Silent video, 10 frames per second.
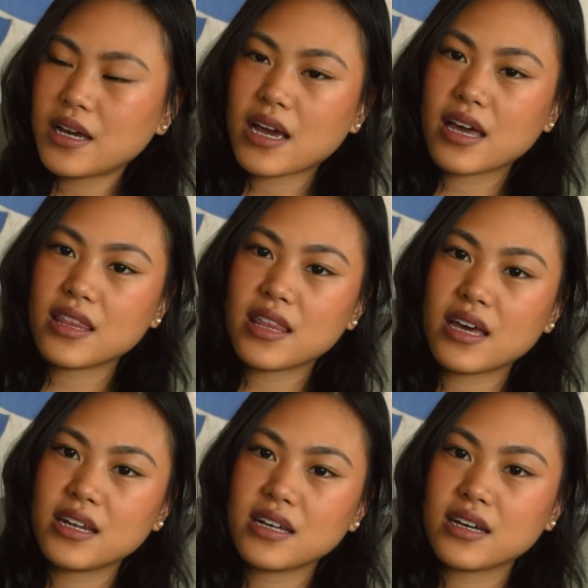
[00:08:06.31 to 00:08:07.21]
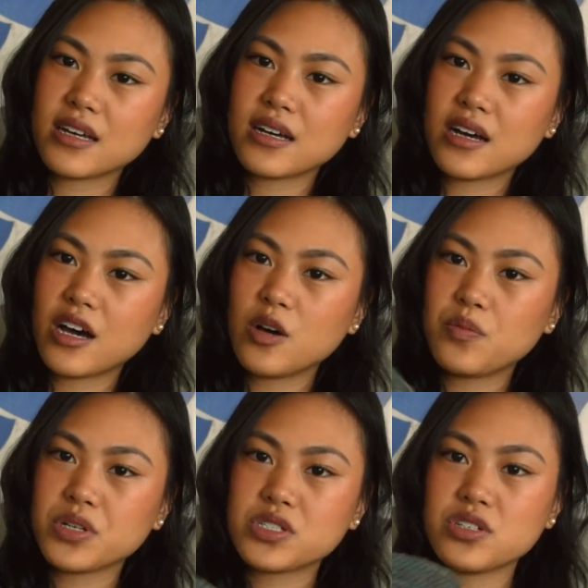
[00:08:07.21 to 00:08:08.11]
and then
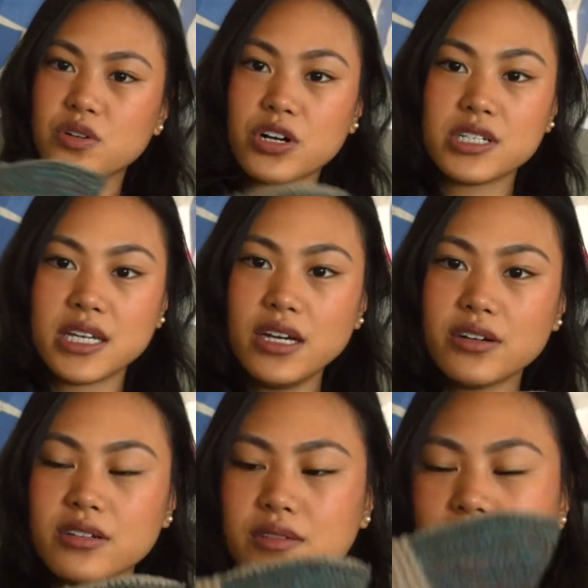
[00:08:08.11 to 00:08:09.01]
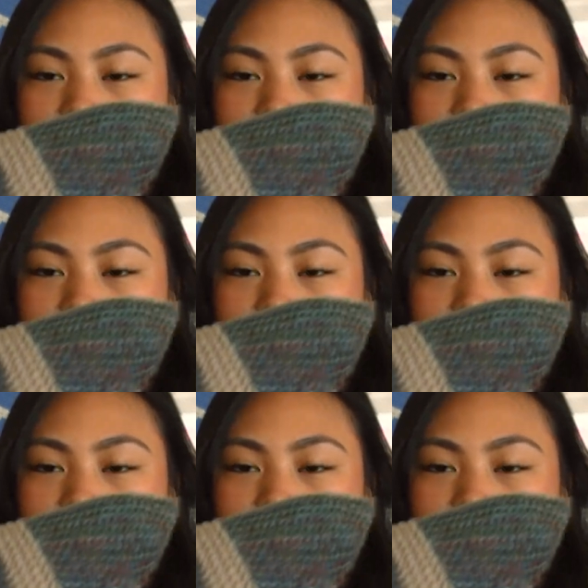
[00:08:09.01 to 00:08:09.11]
up to her tail.